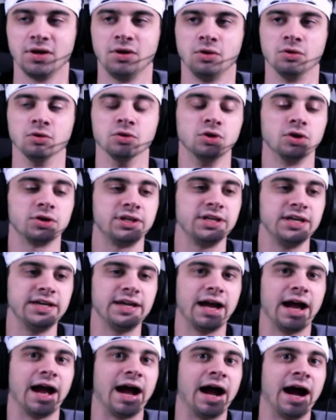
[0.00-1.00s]

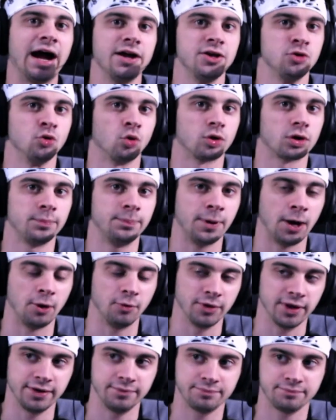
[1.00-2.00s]
Looking at your
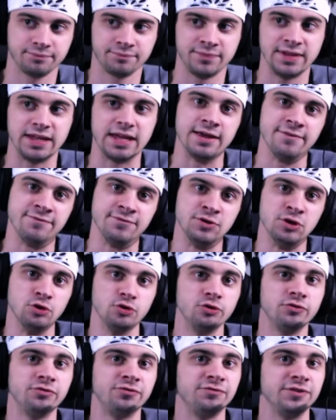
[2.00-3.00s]
opponent, if
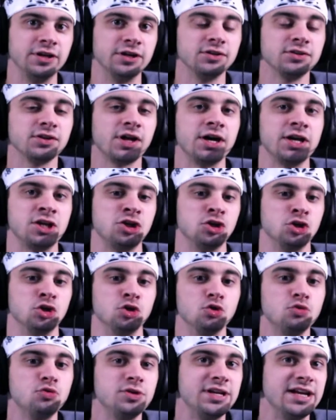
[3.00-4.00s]
you feel like
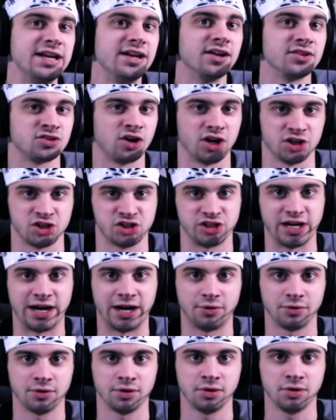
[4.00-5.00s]
you need a
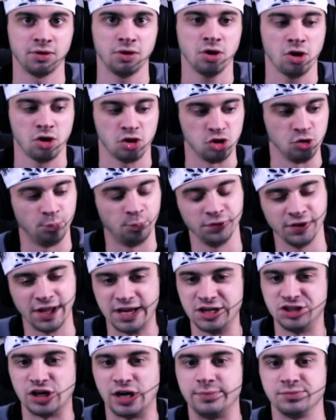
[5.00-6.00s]
touchdown, you
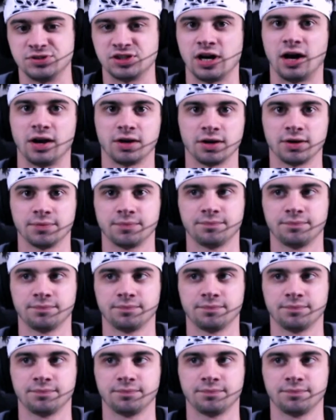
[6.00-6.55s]
play James Conner.